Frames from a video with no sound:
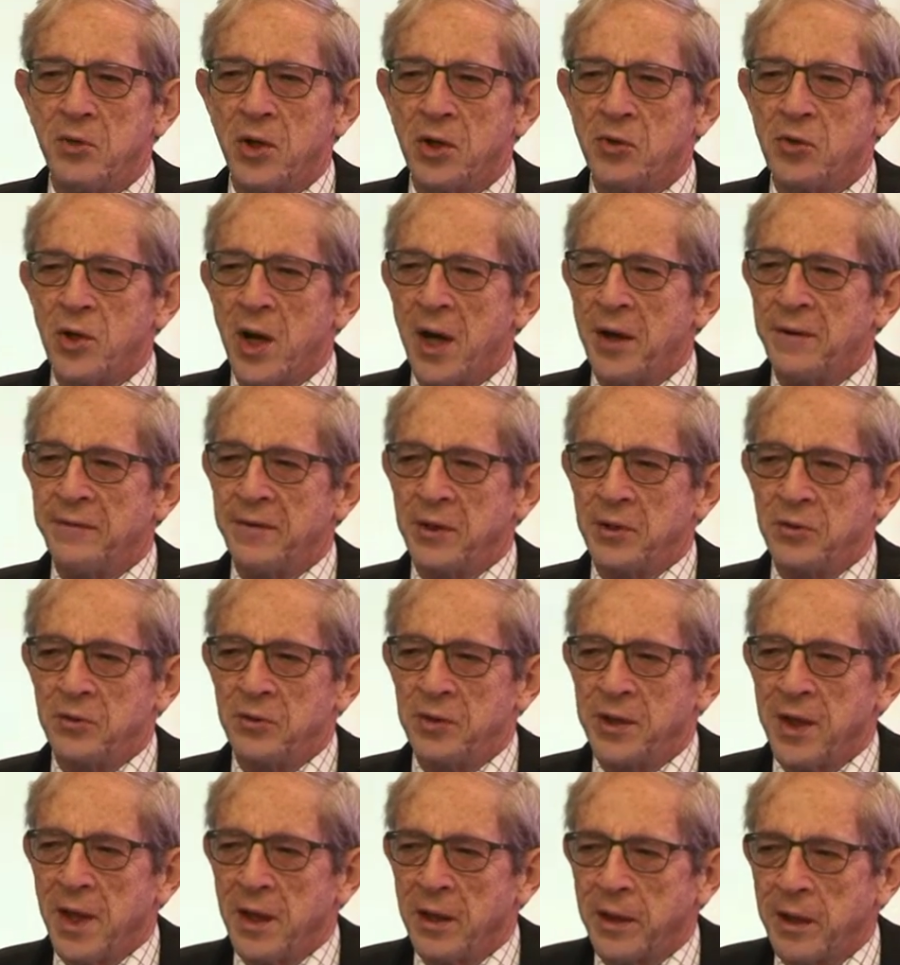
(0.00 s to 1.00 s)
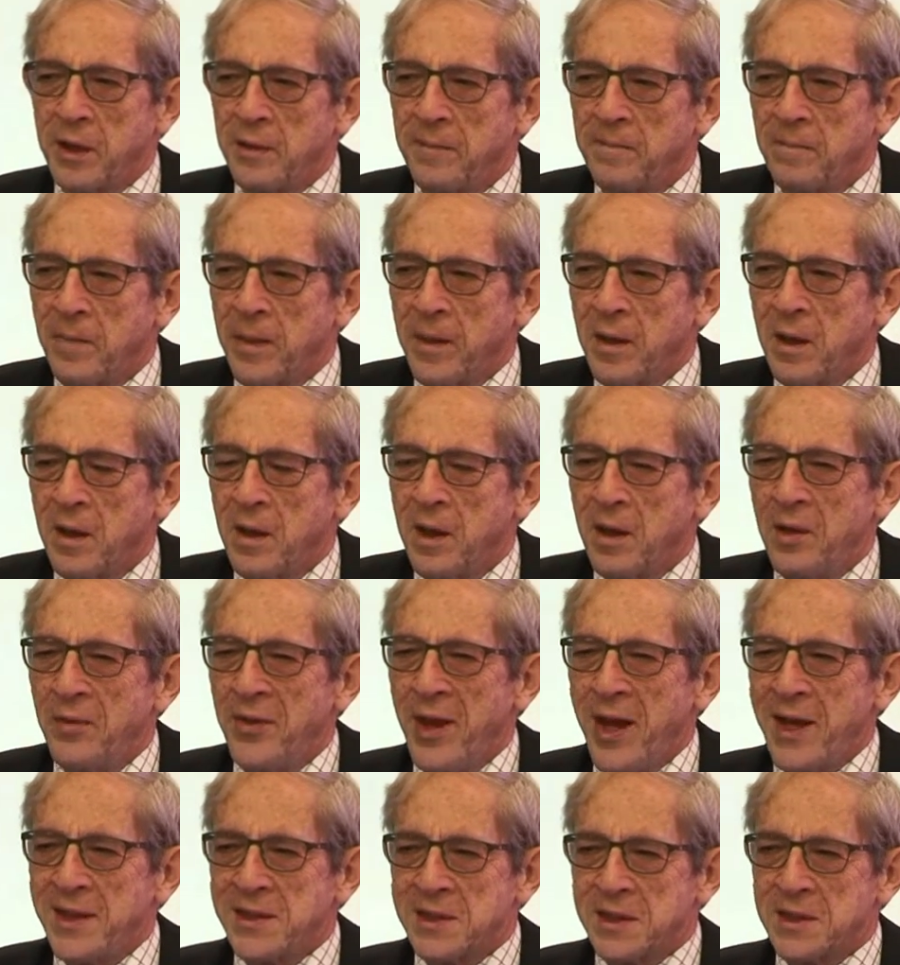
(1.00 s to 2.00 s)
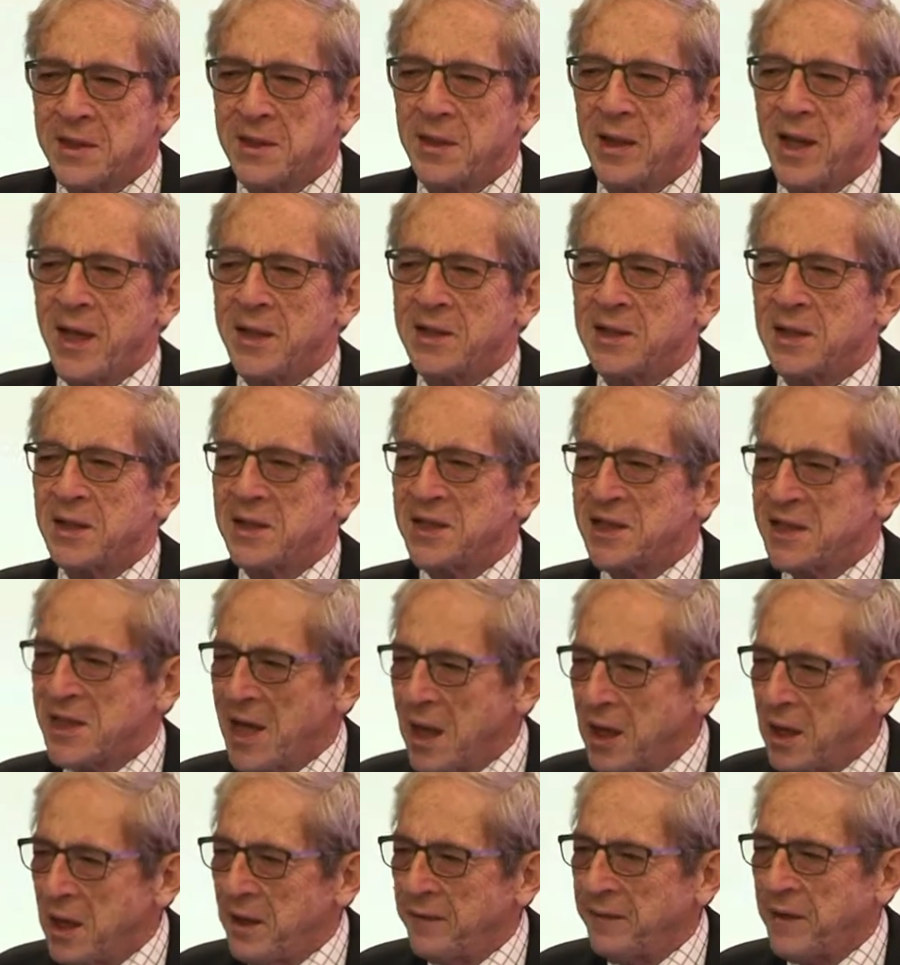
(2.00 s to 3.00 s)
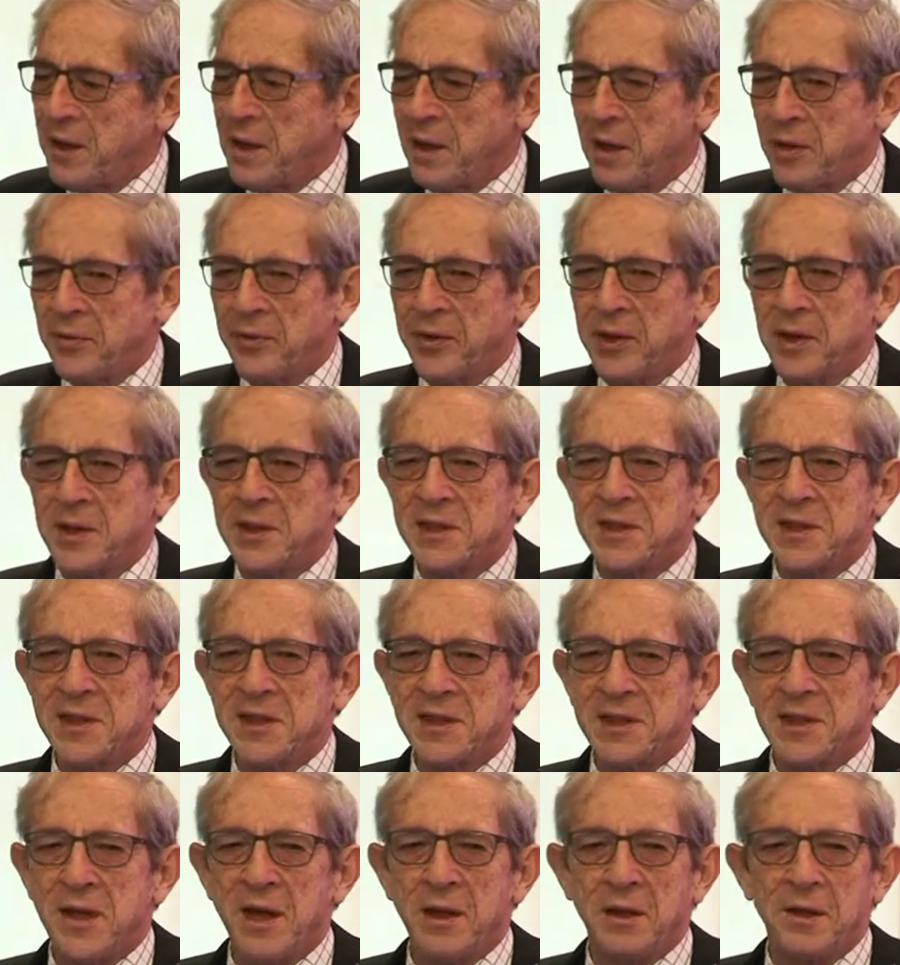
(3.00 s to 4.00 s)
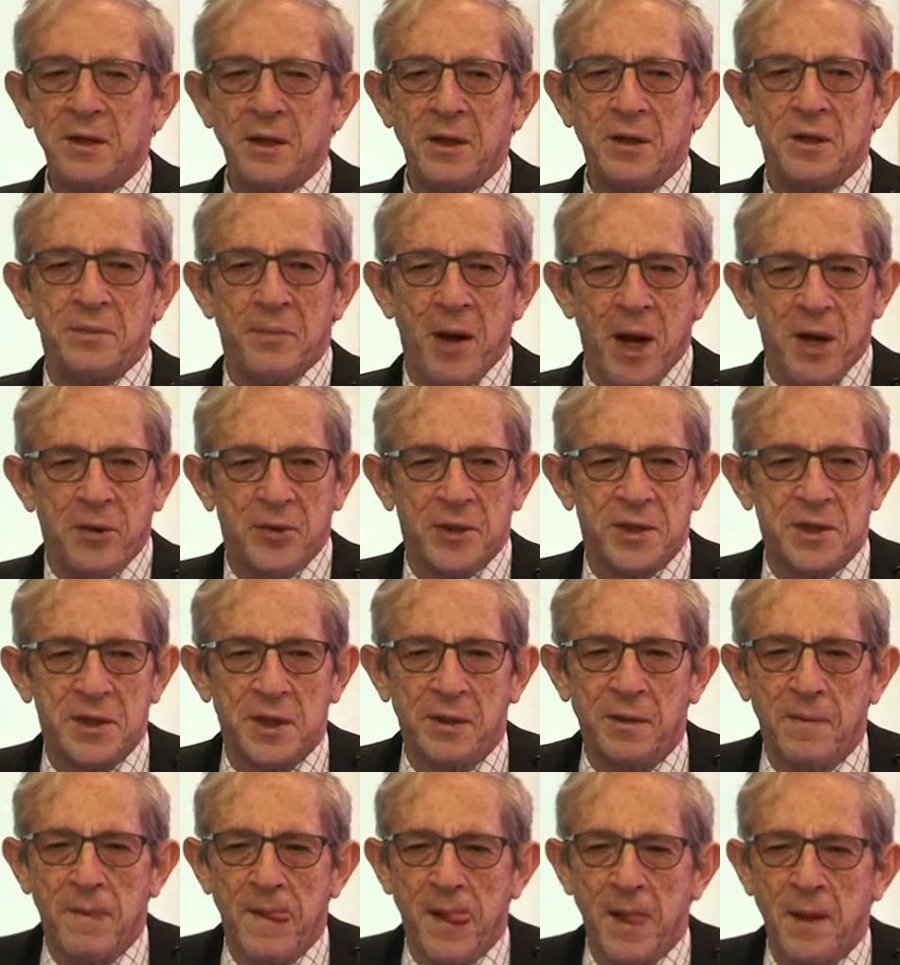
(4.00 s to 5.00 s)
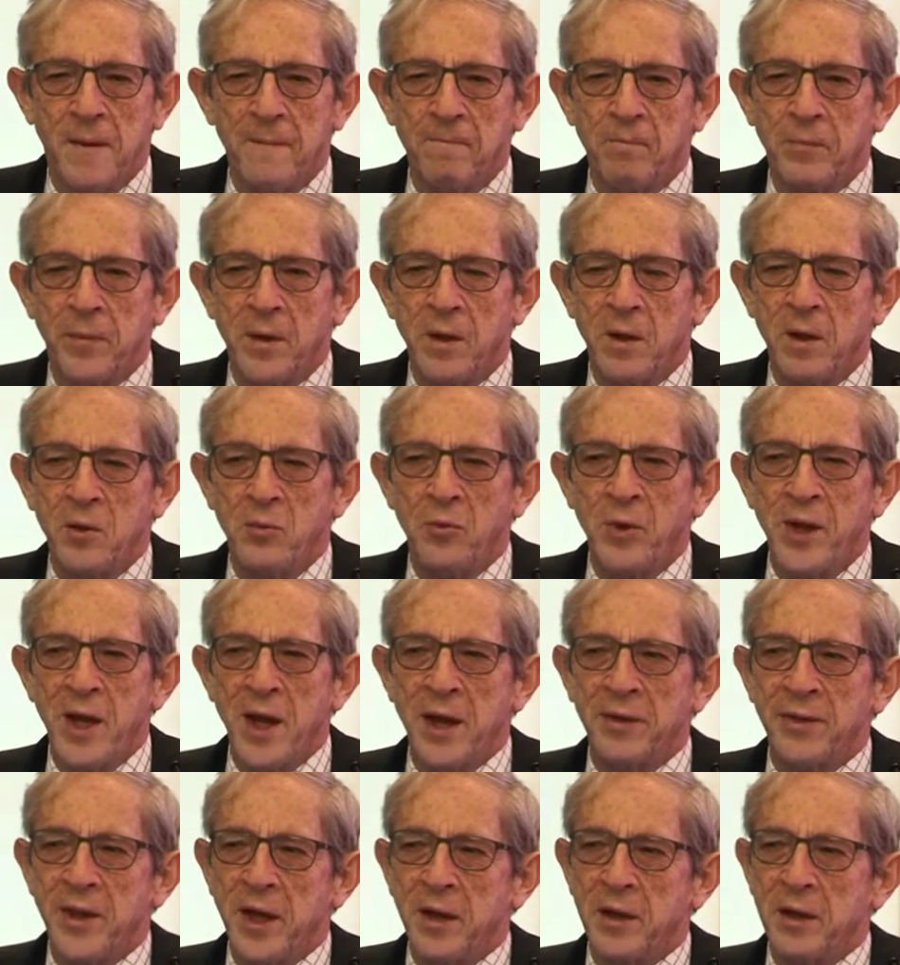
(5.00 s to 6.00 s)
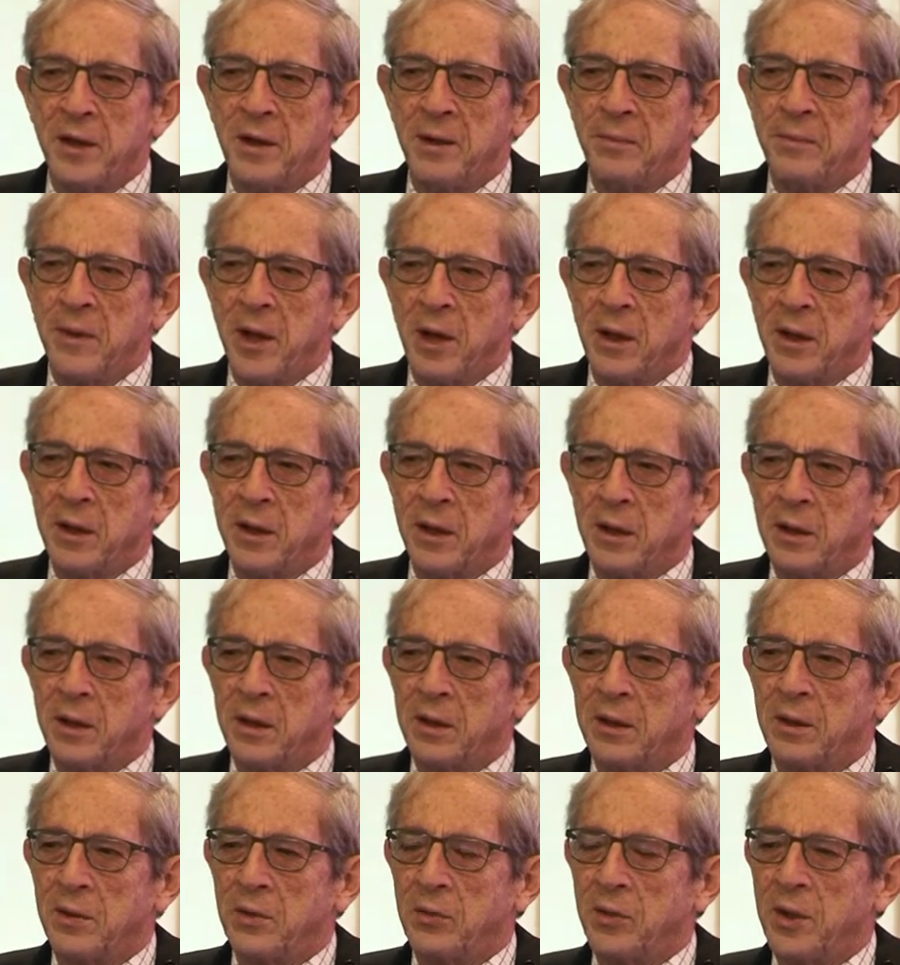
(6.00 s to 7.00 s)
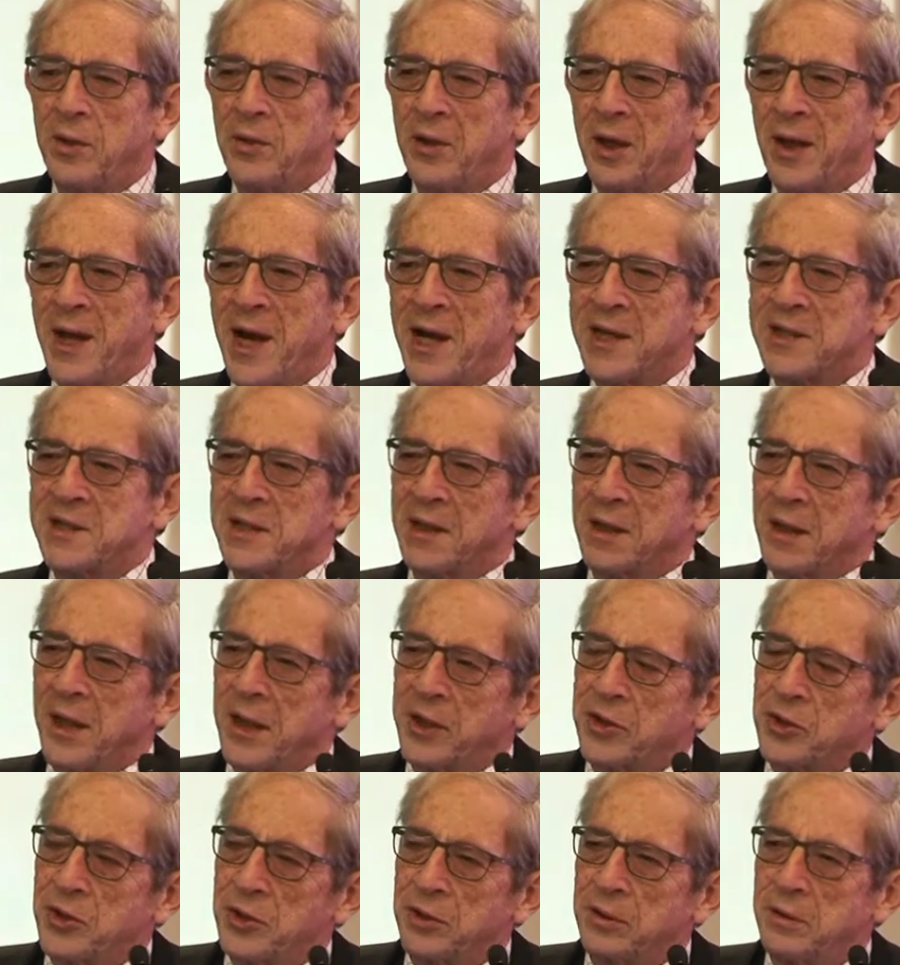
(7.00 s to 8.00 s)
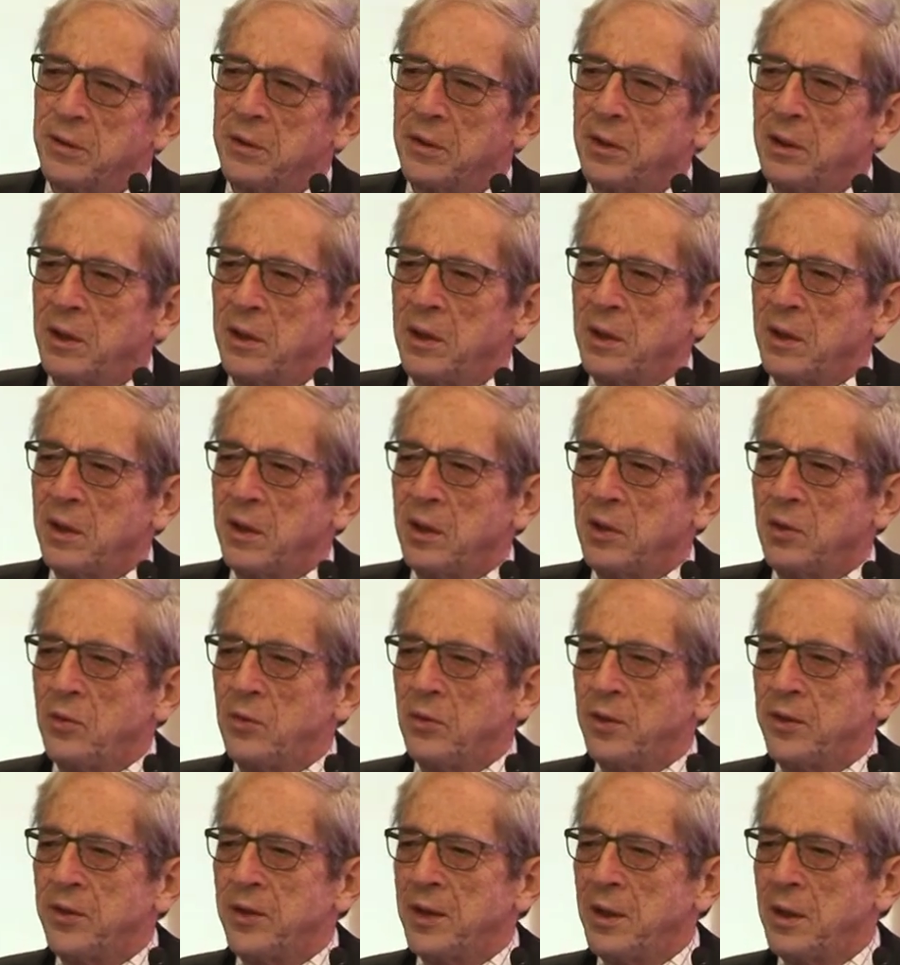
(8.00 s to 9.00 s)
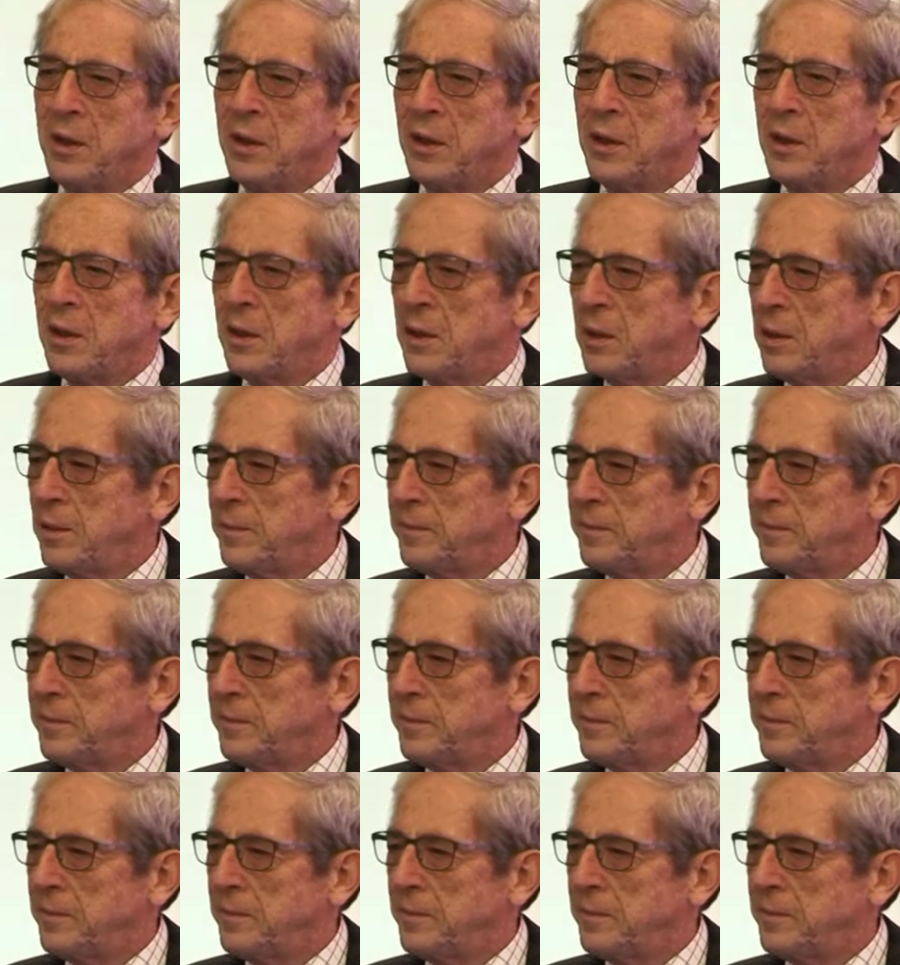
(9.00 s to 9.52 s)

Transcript: triumphed in New Delhi. That's a sign of a healthy democracy. We had that in America in the last election with the,